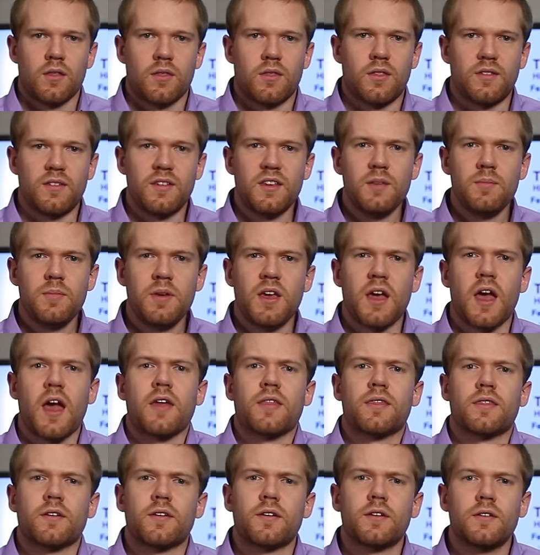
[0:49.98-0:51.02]
The
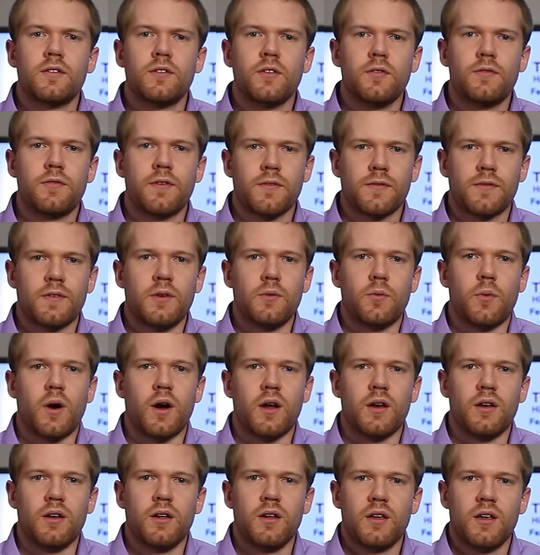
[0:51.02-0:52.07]

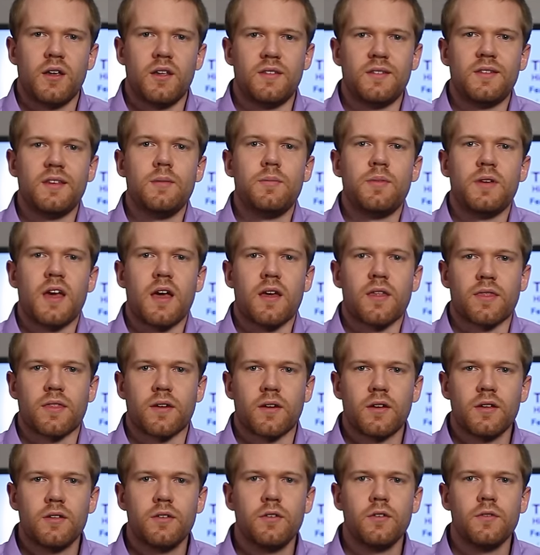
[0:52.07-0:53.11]
TPA3251 and
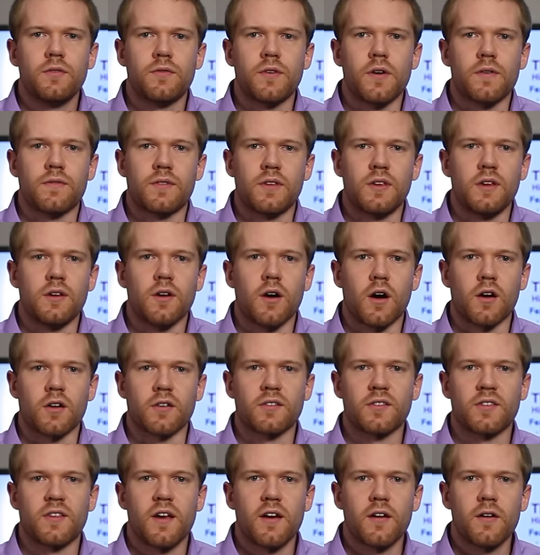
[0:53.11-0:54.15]
TPA3250 are
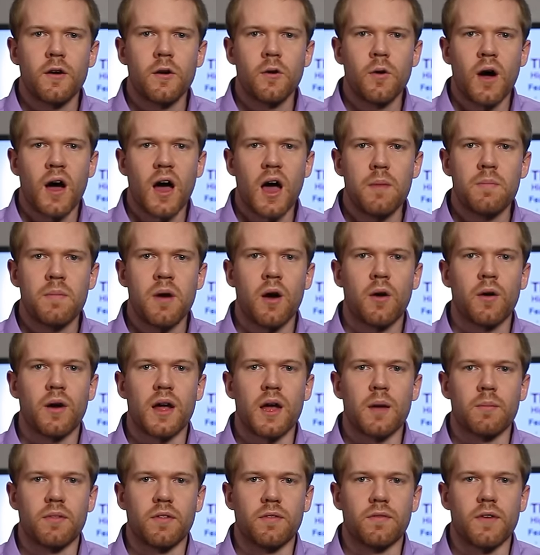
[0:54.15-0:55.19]
stereo
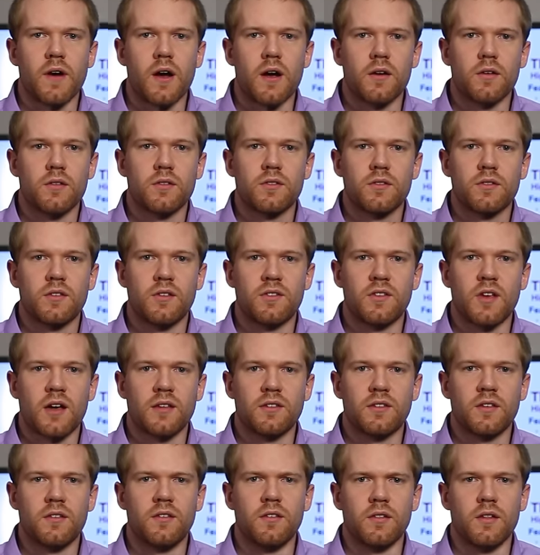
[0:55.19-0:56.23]
high-power amplifiers
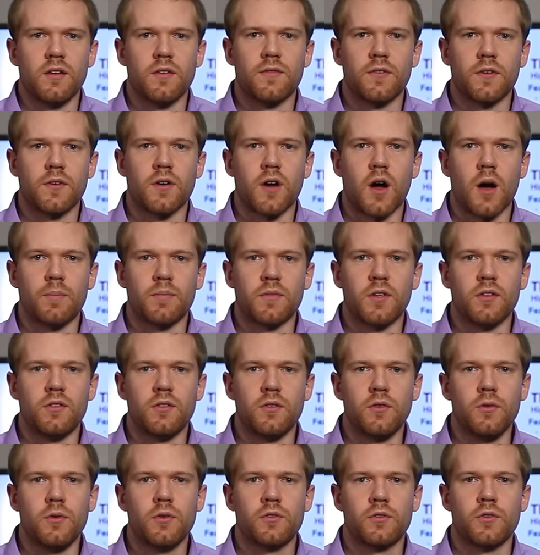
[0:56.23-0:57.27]
designed to deliver up to
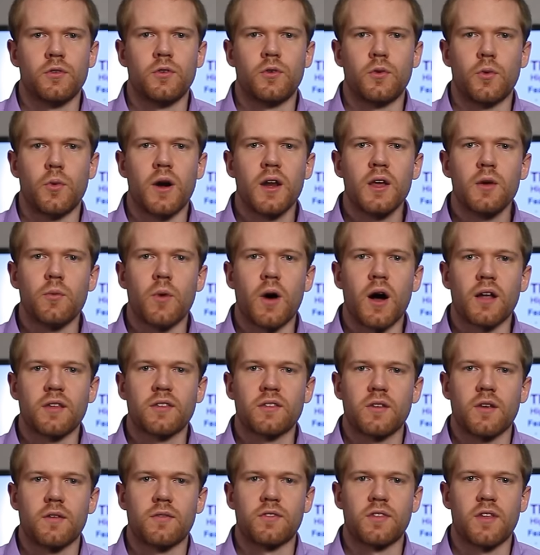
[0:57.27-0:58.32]
220
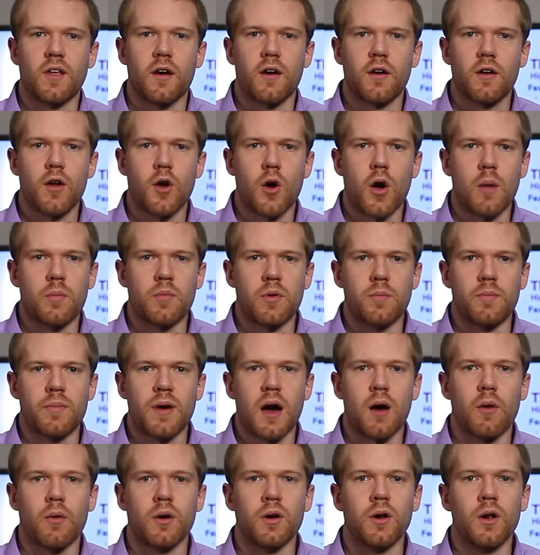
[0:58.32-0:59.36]
watts of stereo output
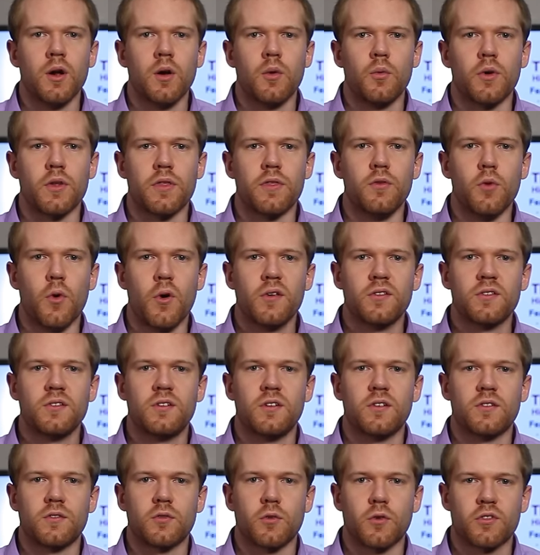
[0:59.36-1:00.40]
power with noise
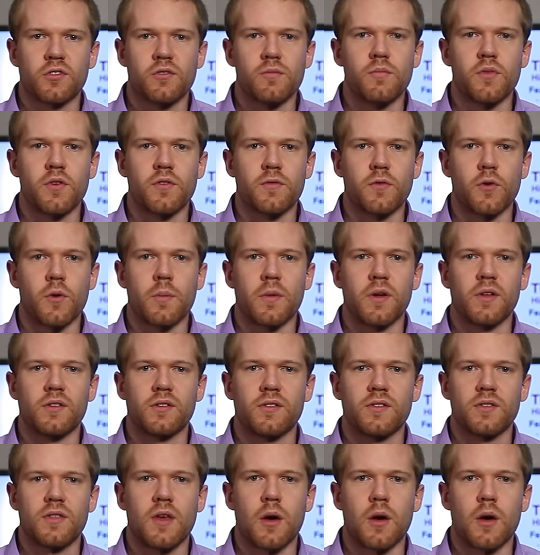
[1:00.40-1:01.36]
and distortion performance